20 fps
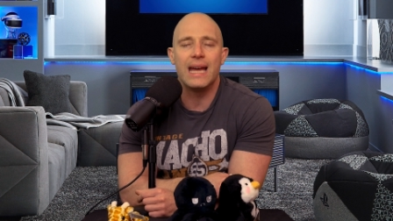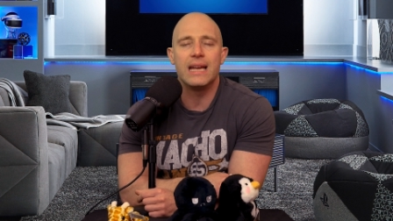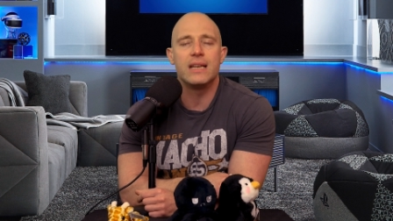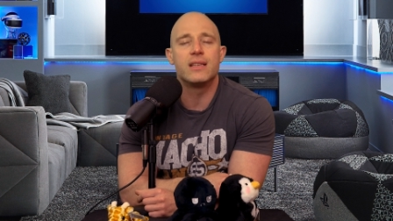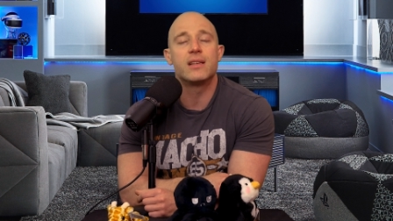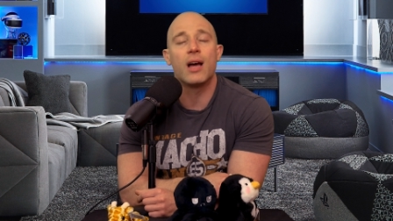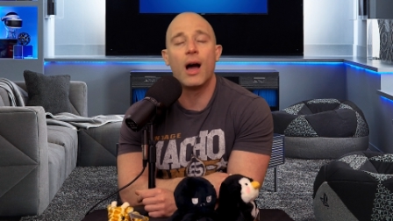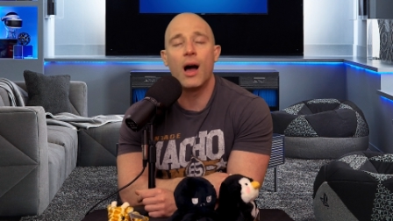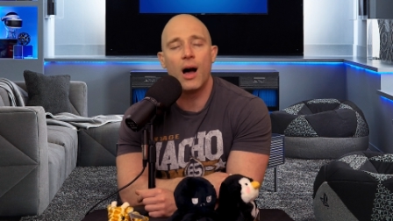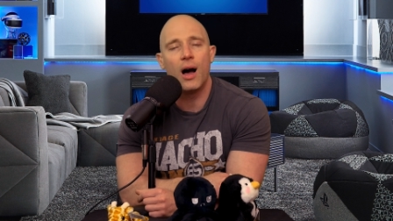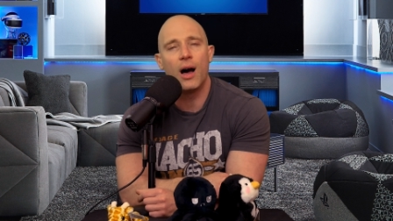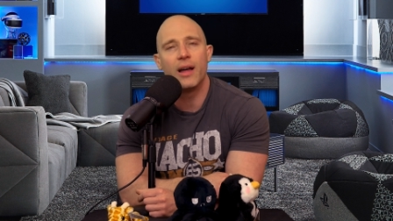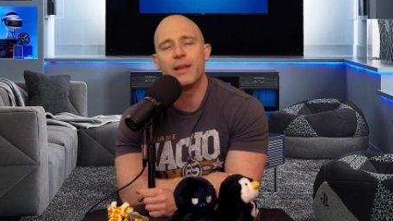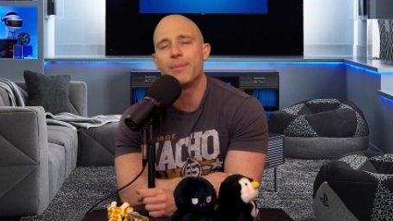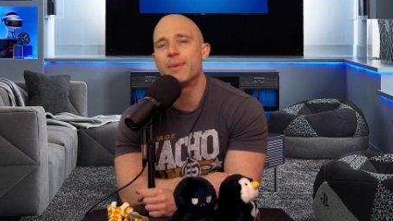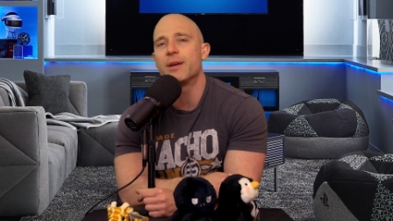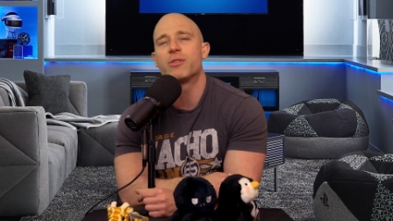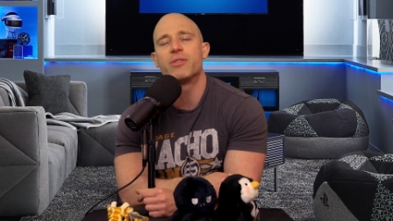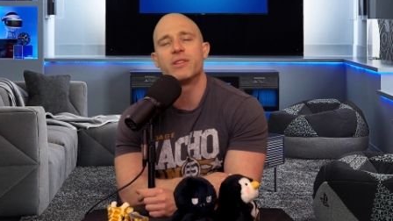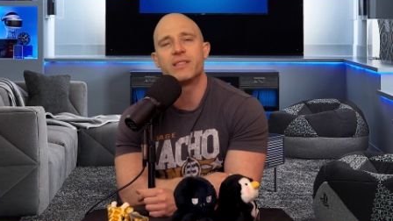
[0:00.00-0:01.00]
a ton.
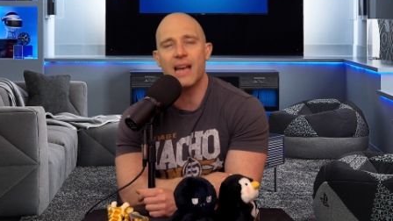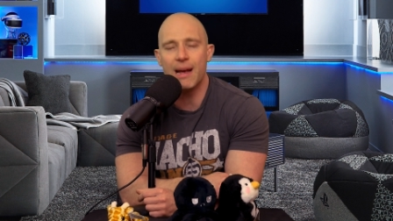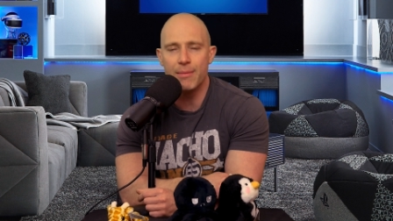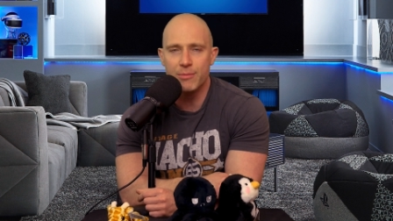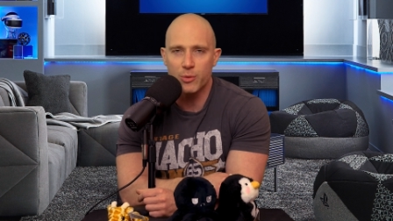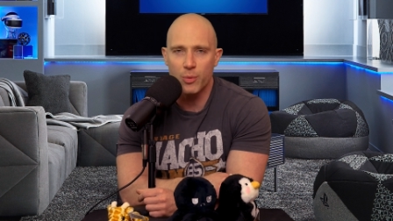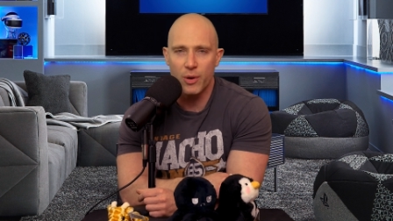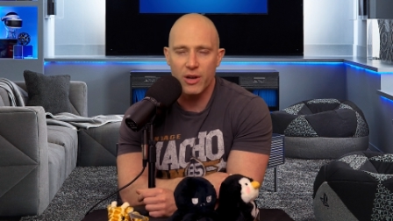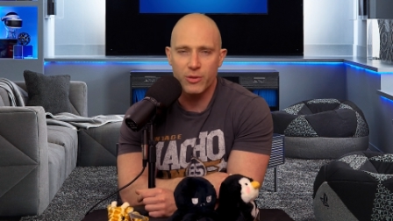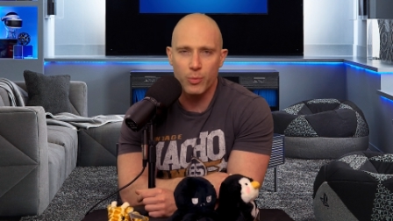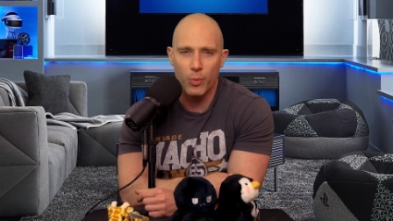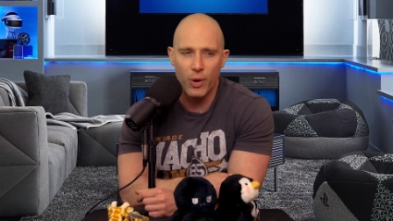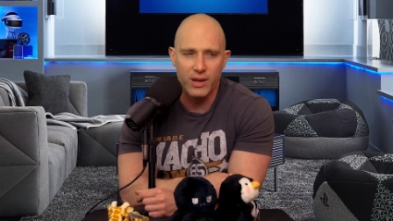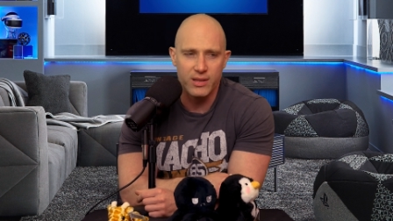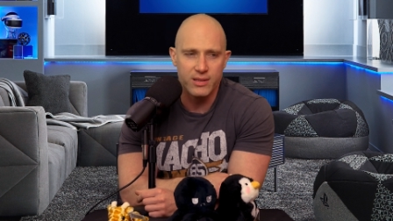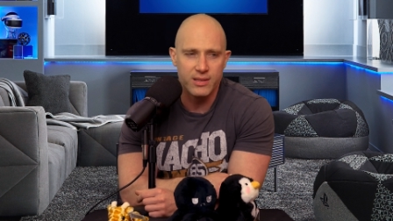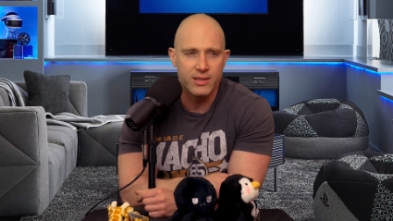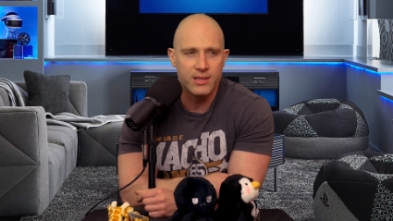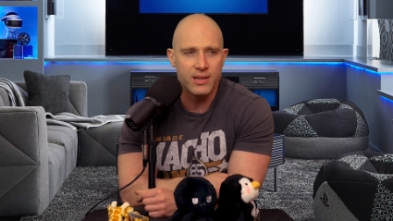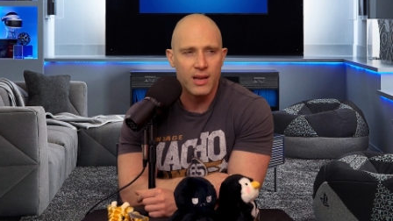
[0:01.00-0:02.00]
There'll be Chris Hemsworth
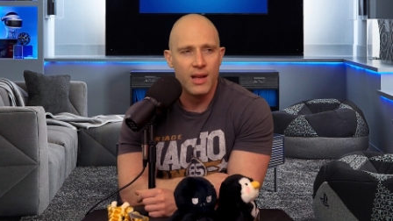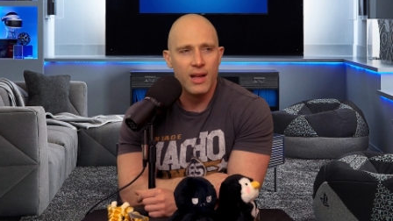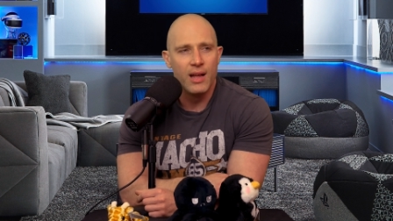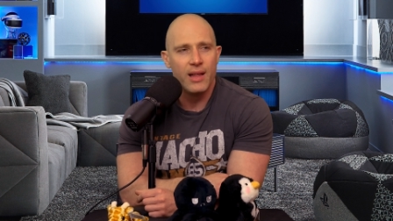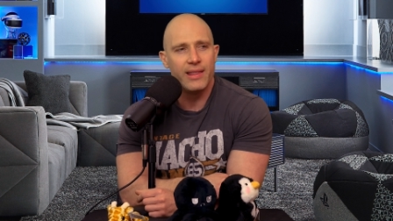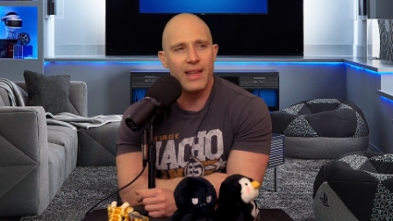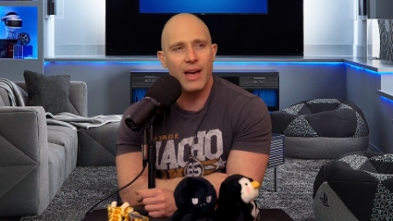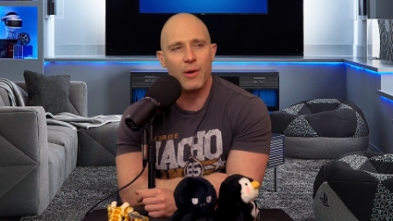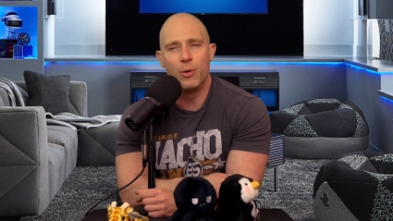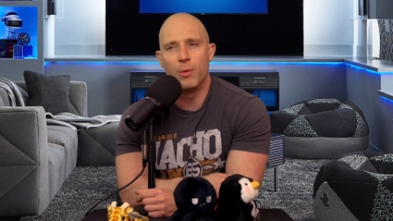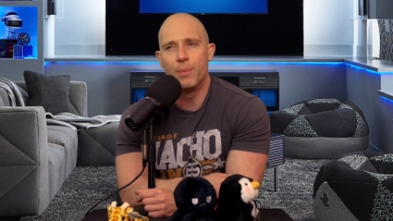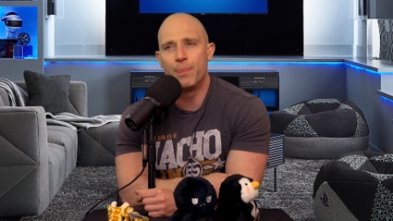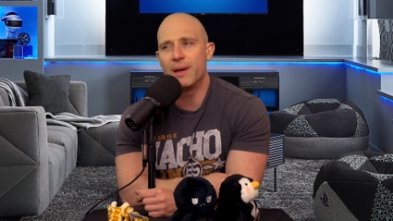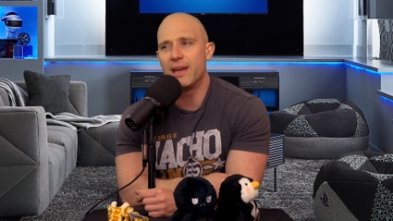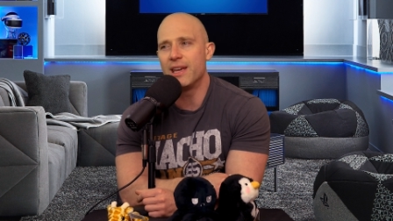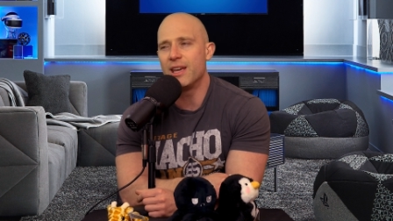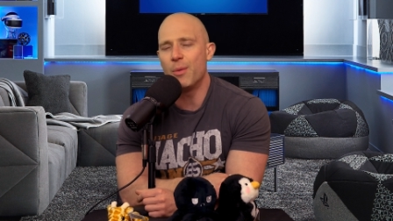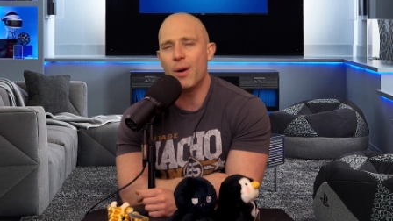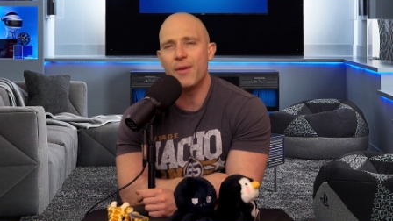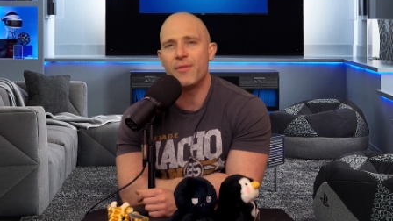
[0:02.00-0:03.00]
ones there will
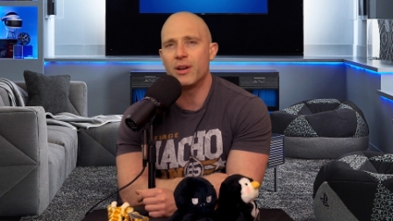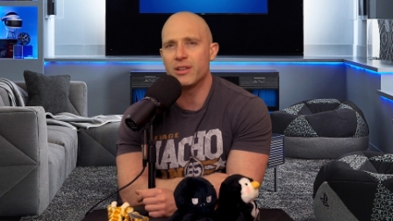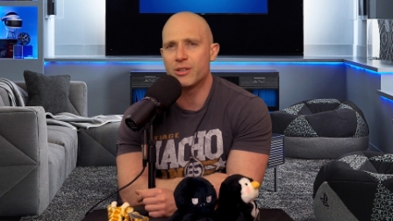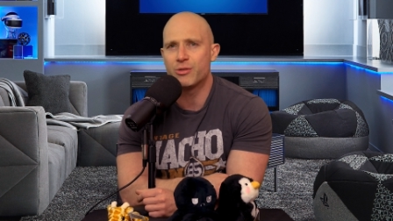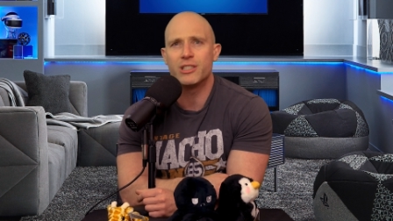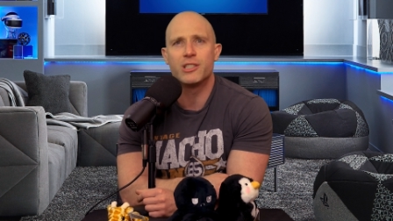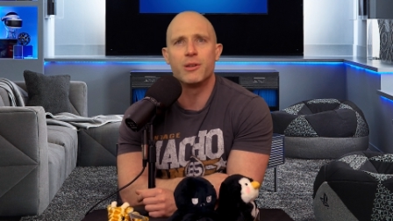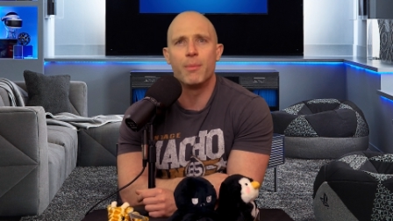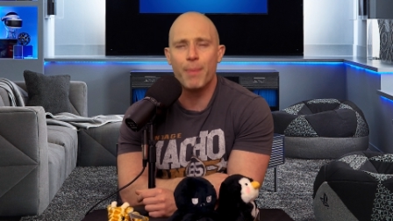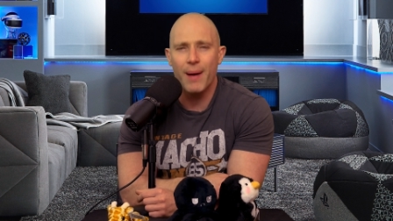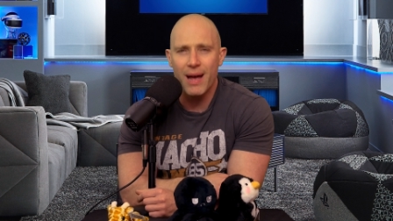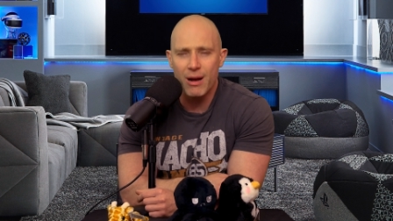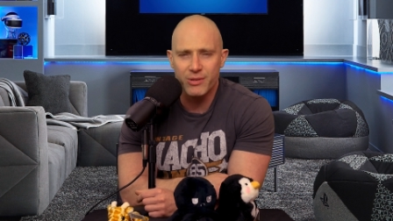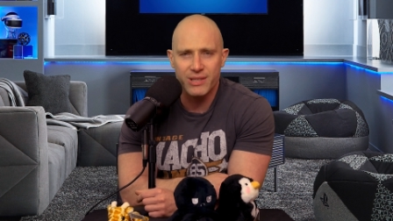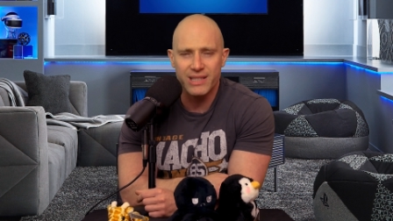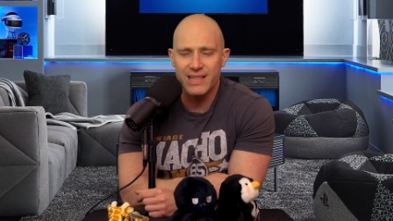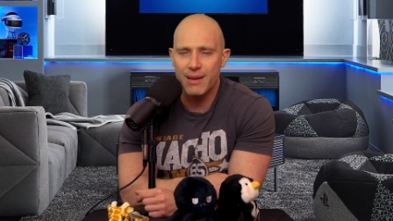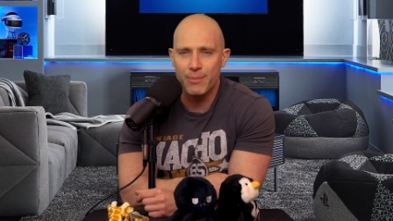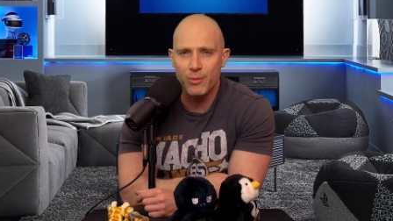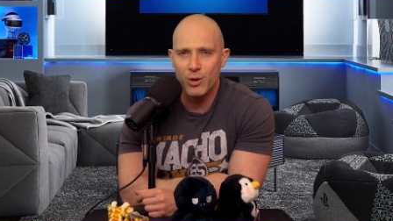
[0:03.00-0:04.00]
be whoever Christian
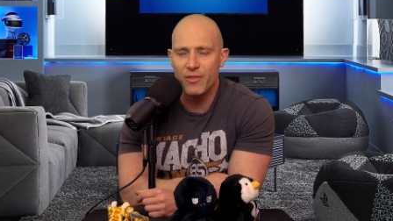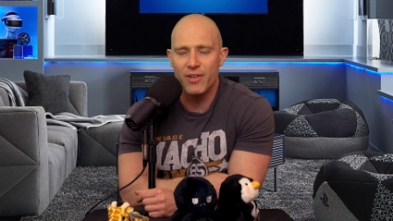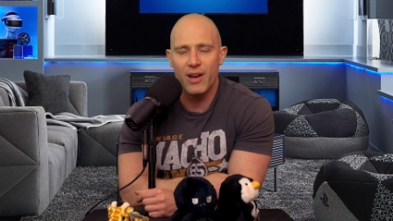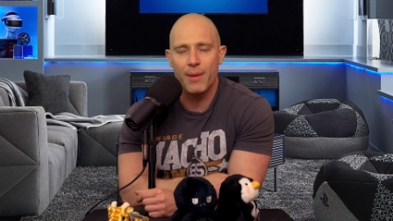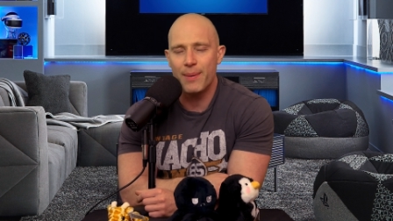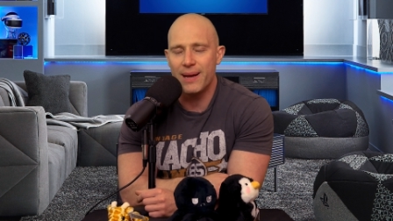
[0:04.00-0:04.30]
Bale's in that movie.